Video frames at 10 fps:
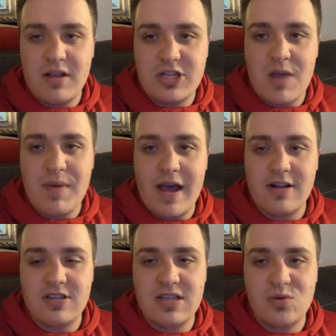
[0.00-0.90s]
Shea
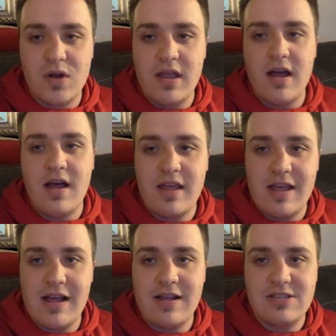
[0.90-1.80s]
Patterson's really gonna
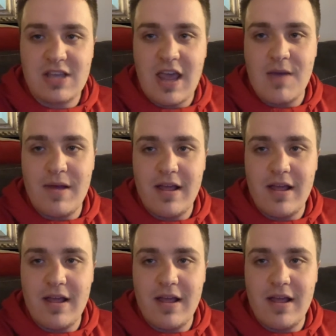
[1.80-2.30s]
get on his game.